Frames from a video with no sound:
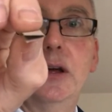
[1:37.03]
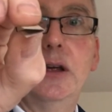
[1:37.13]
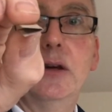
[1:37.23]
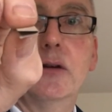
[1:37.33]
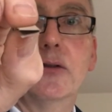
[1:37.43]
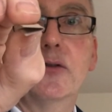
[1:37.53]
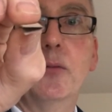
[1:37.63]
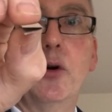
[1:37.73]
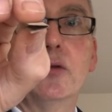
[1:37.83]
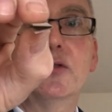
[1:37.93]
you've got a
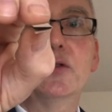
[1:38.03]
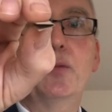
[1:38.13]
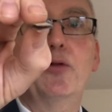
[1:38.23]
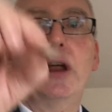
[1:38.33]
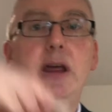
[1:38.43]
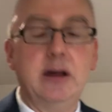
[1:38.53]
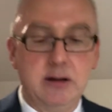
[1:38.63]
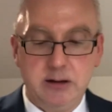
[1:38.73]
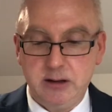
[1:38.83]
small spring.